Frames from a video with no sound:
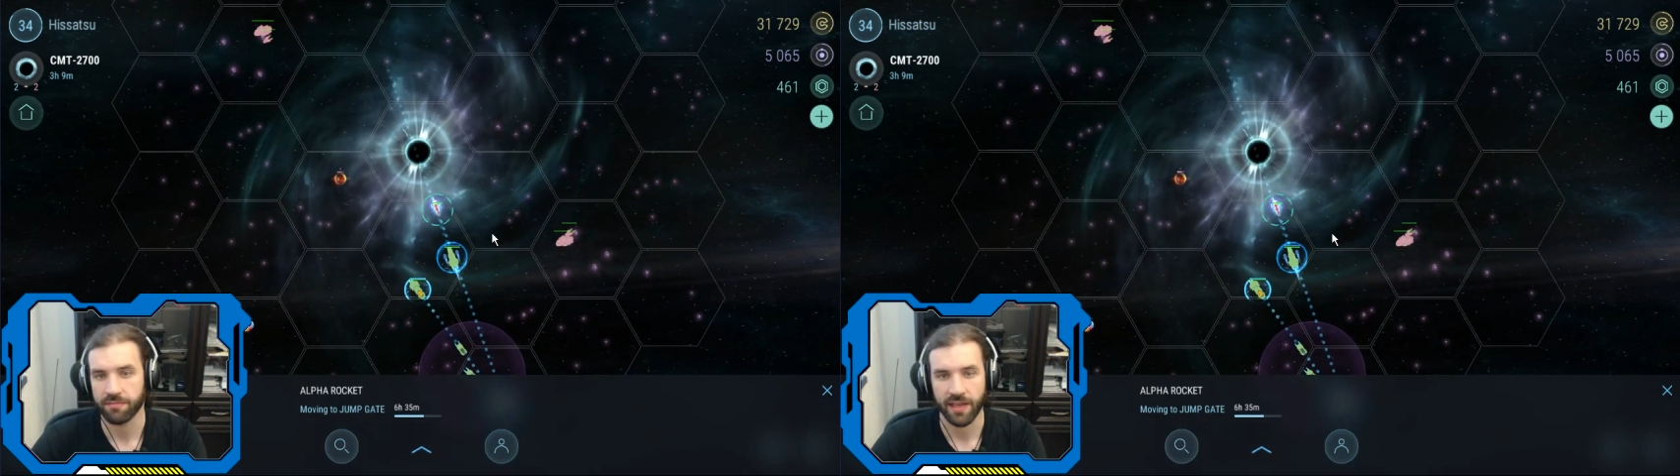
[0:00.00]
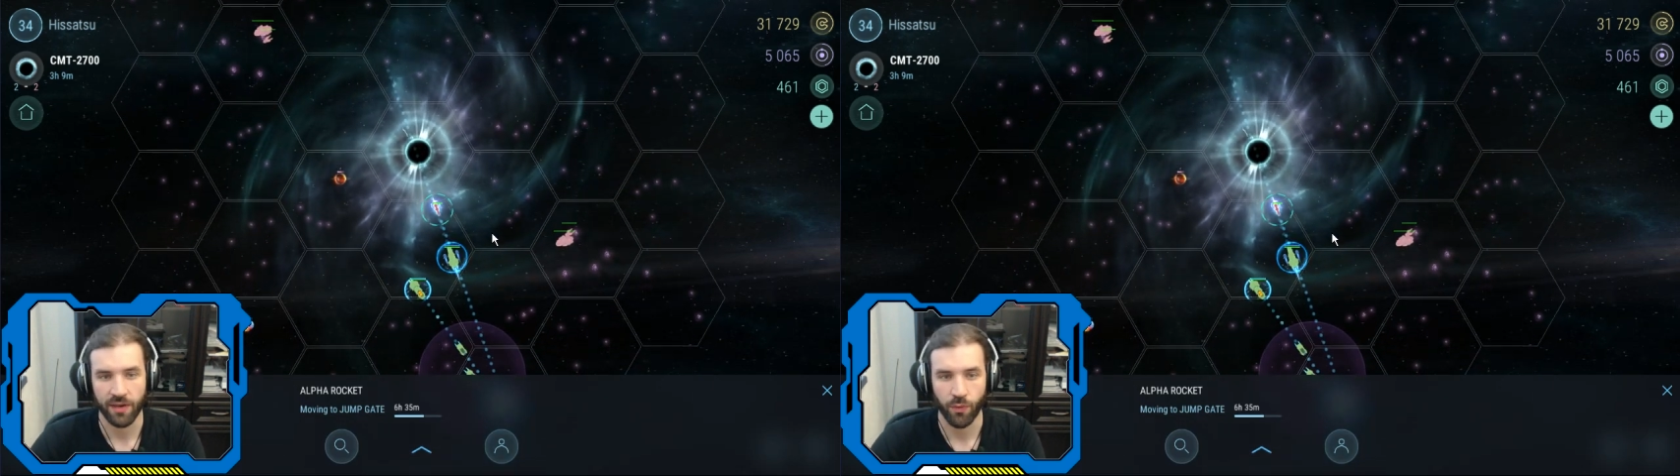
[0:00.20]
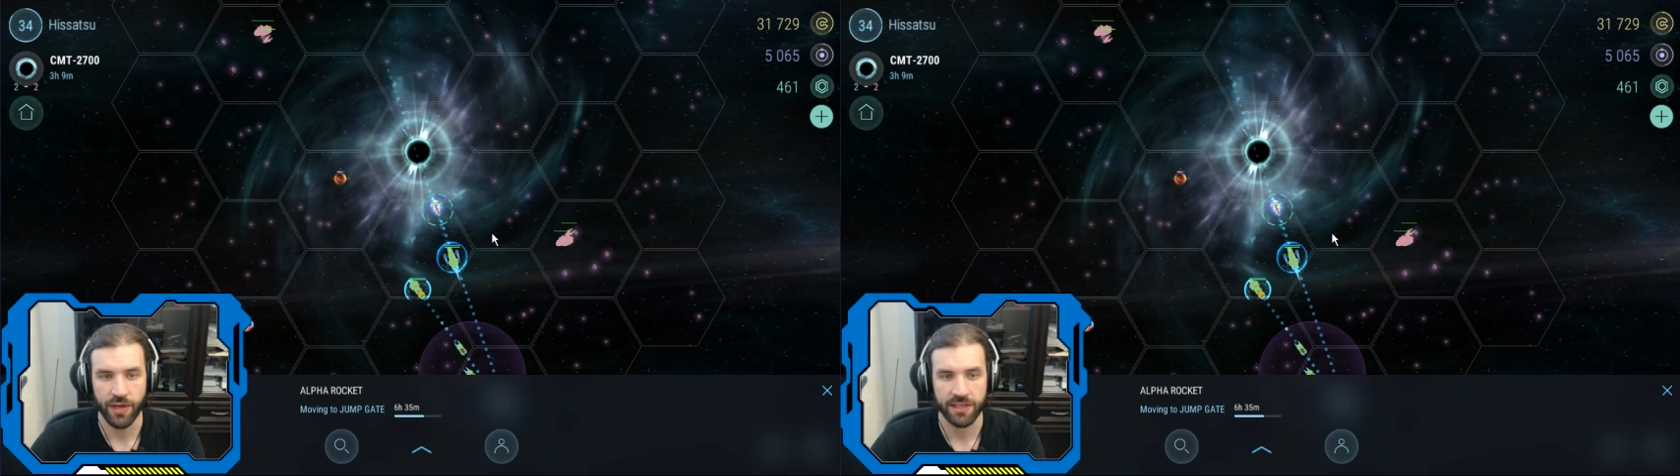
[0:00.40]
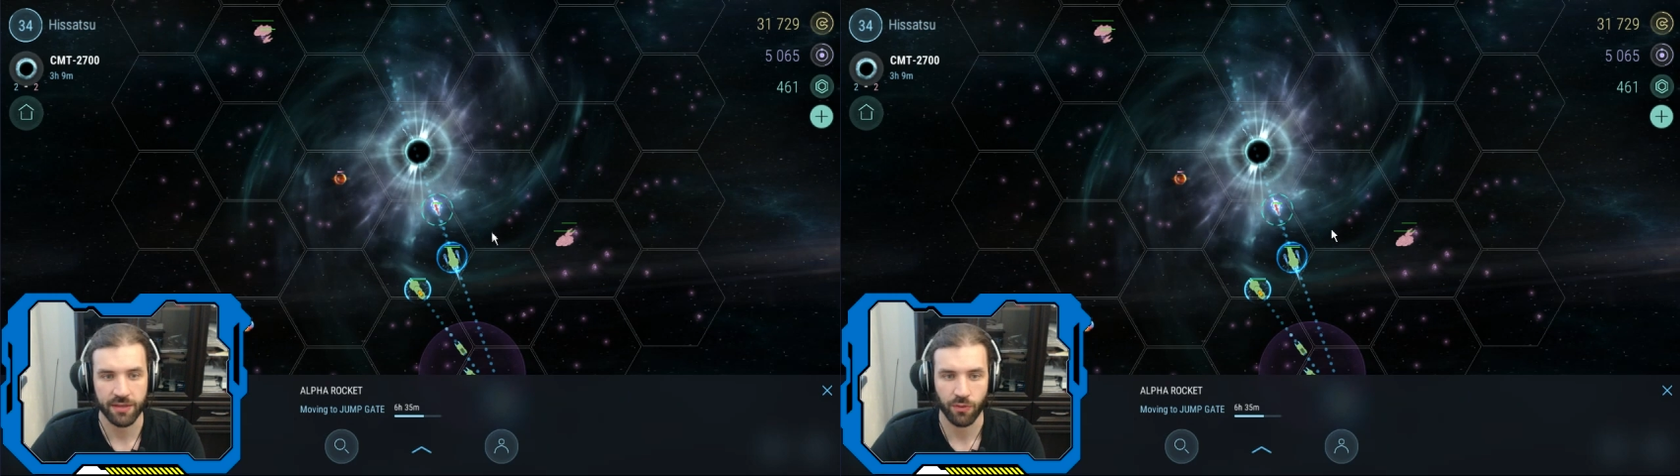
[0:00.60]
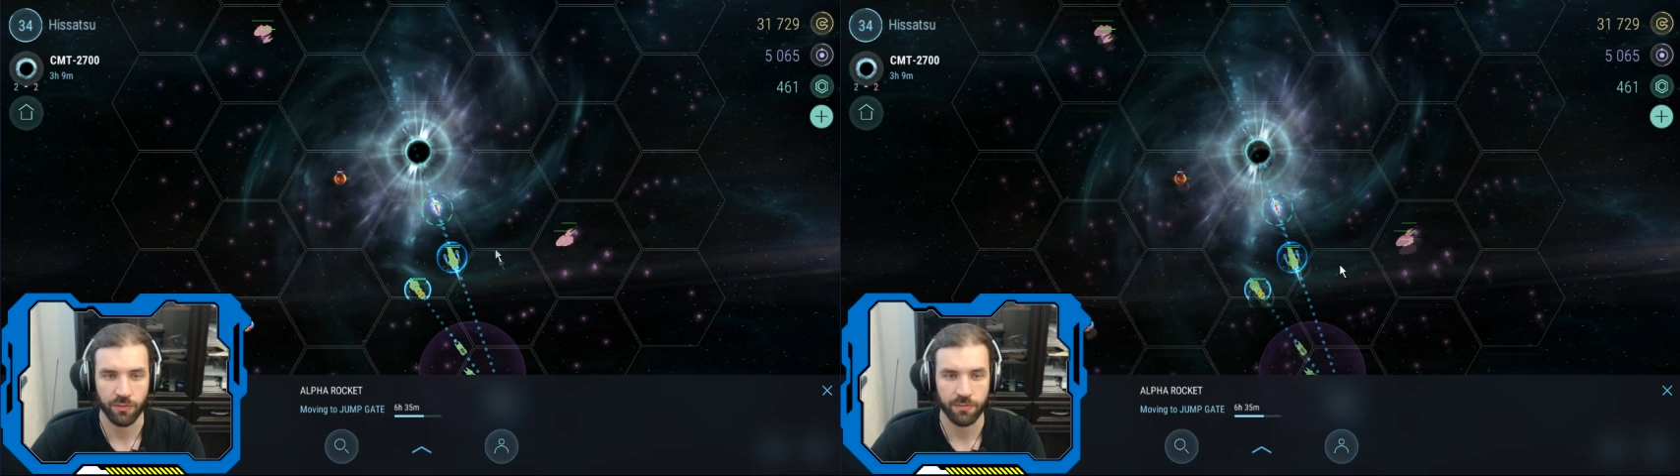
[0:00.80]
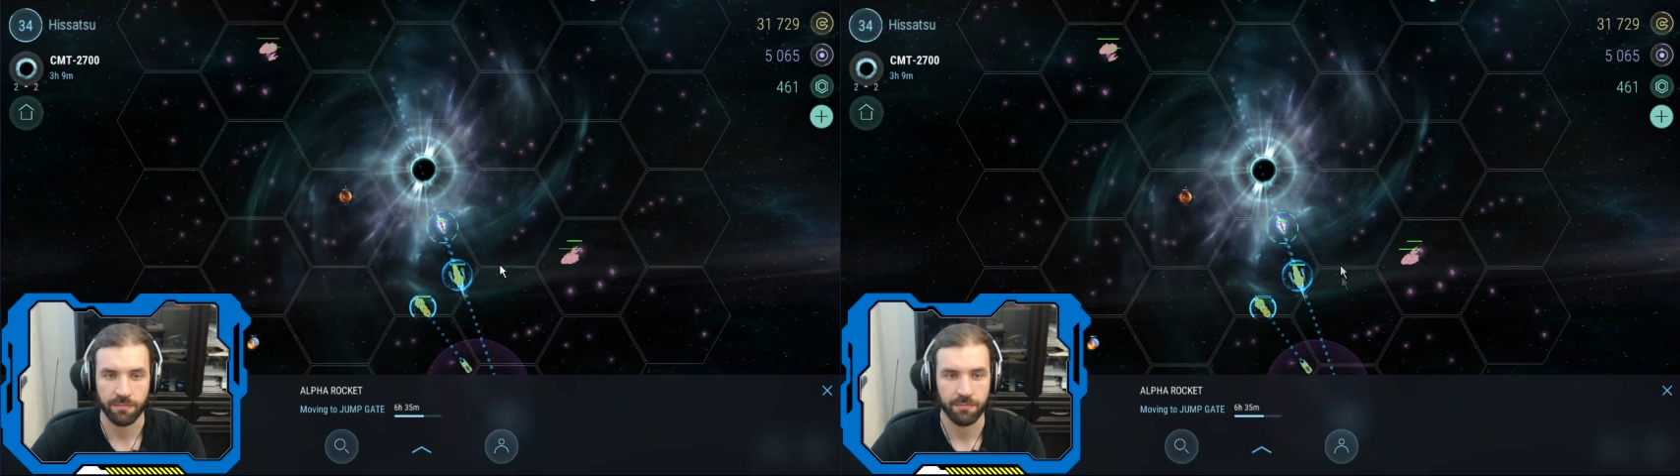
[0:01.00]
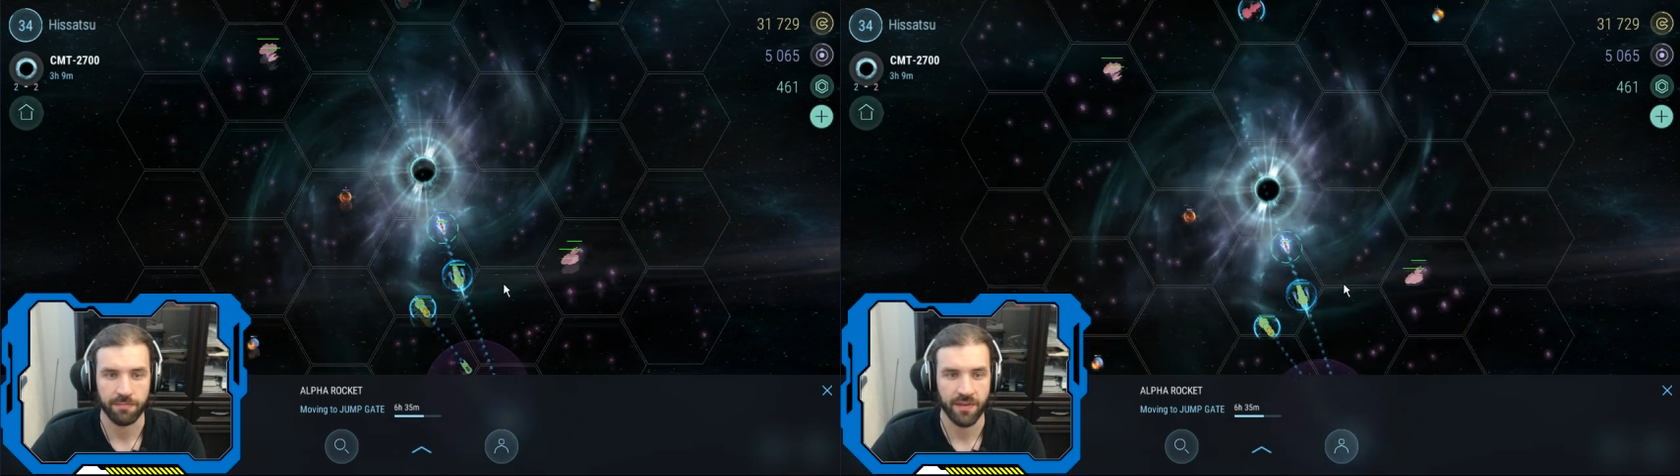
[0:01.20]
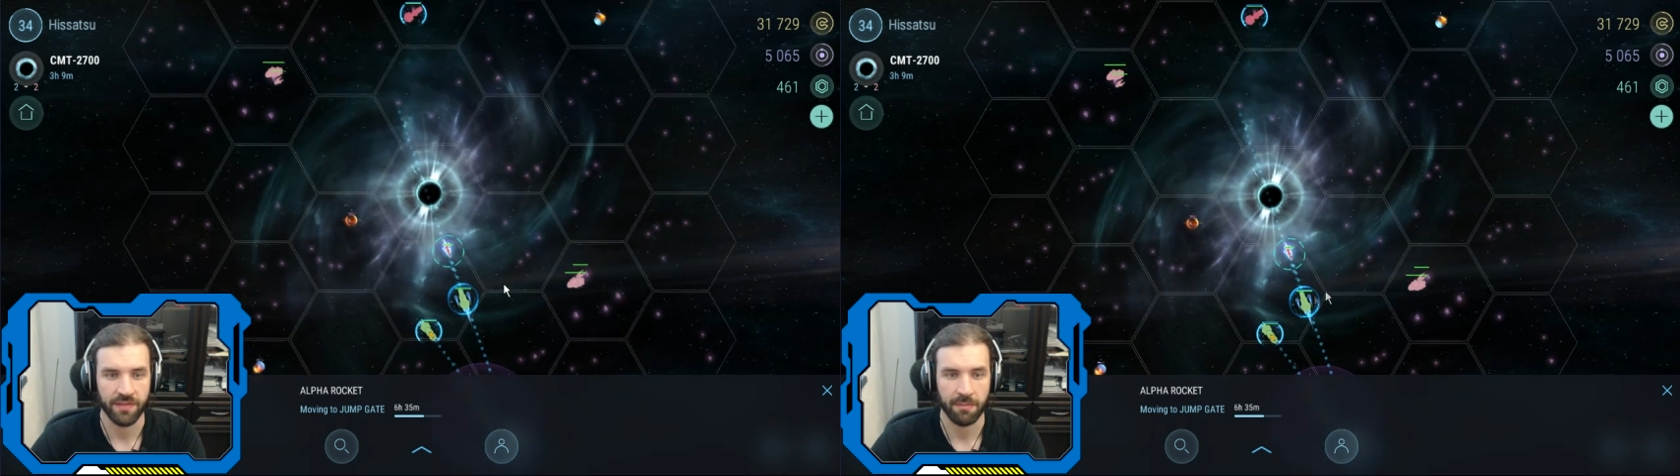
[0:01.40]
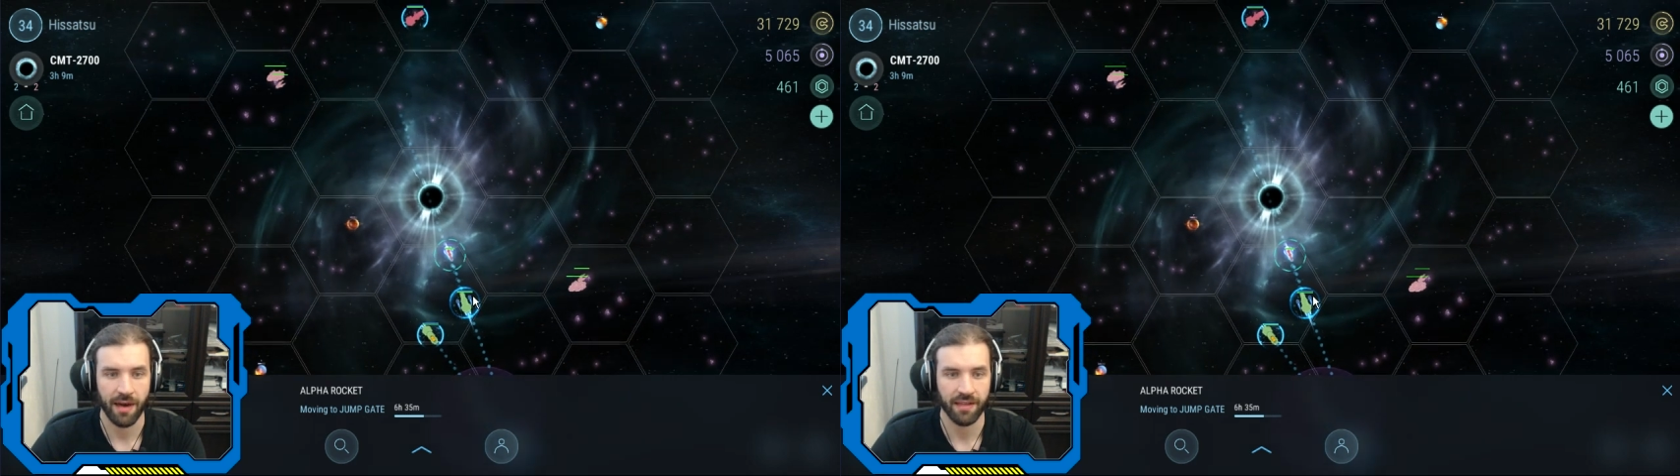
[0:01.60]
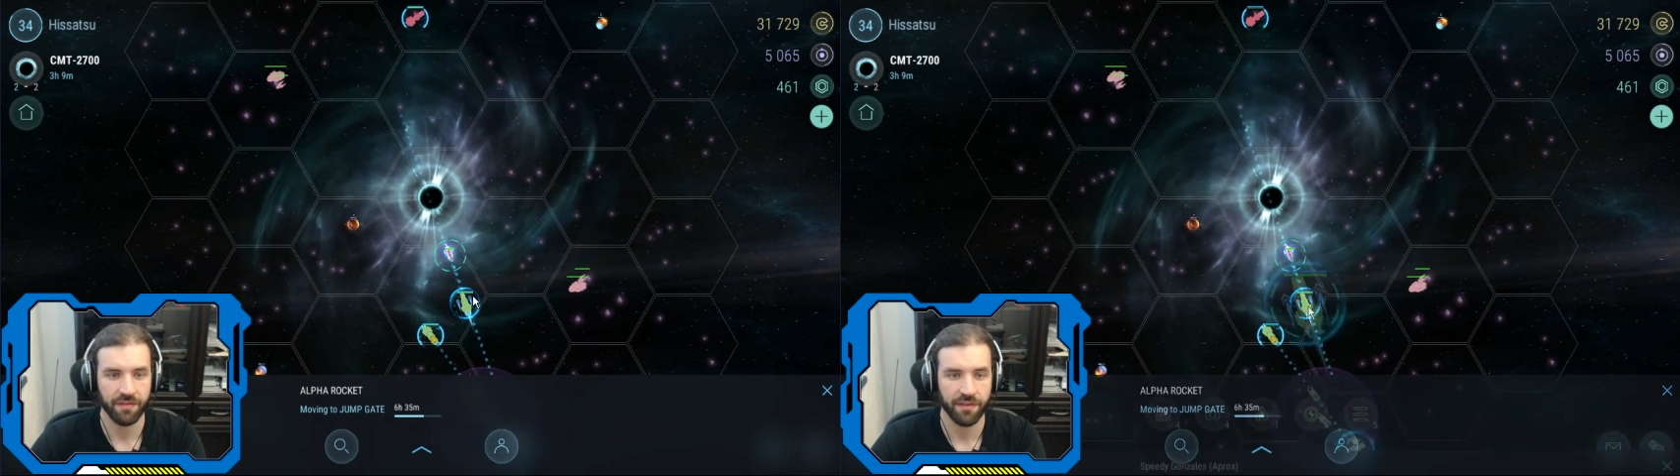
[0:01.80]
like weeks or even a
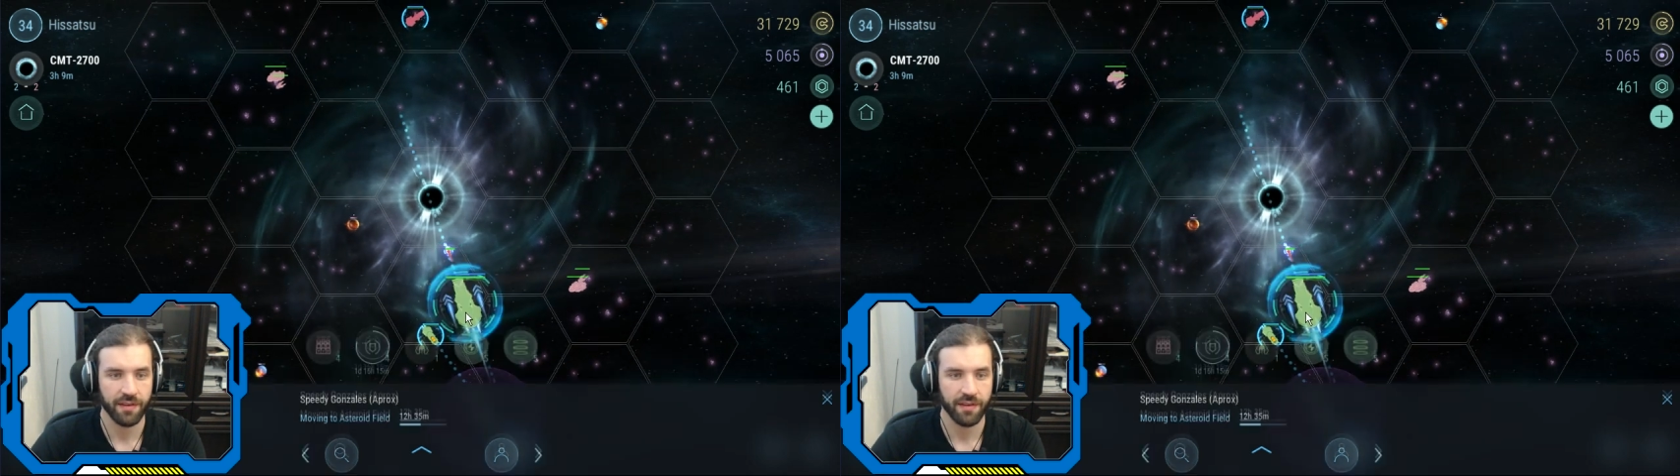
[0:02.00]
month.